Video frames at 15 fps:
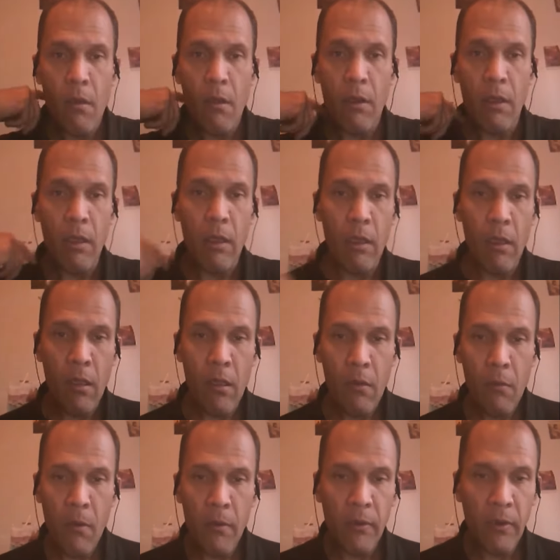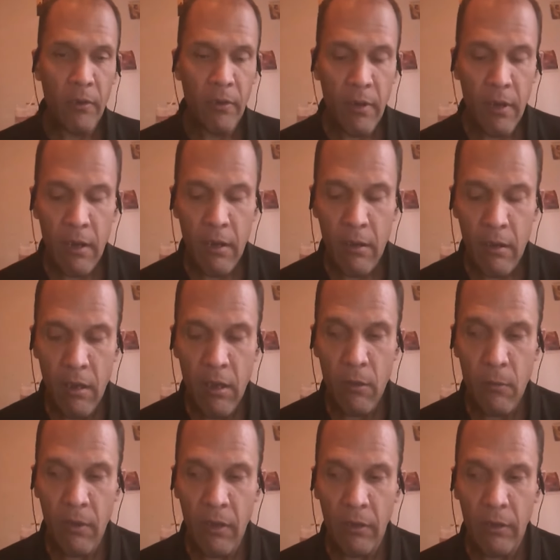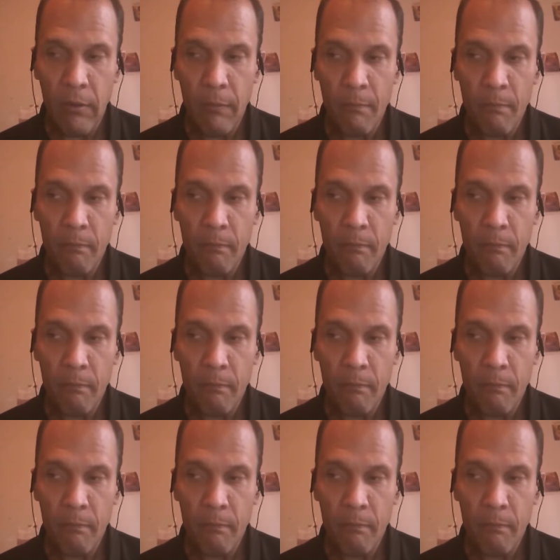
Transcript: Okay, what was I saying? Anyways